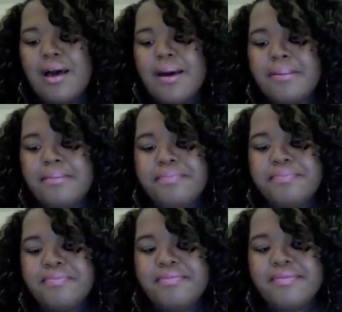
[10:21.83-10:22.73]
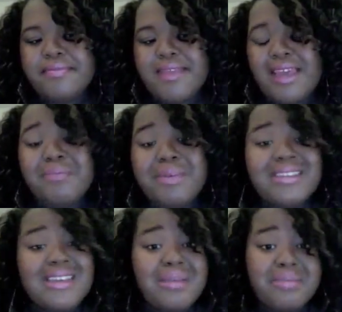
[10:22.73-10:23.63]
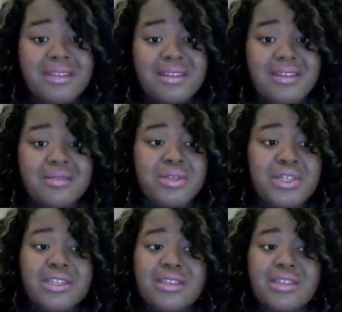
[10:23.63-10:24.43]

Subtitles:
Um, and Pizza Hut pizza,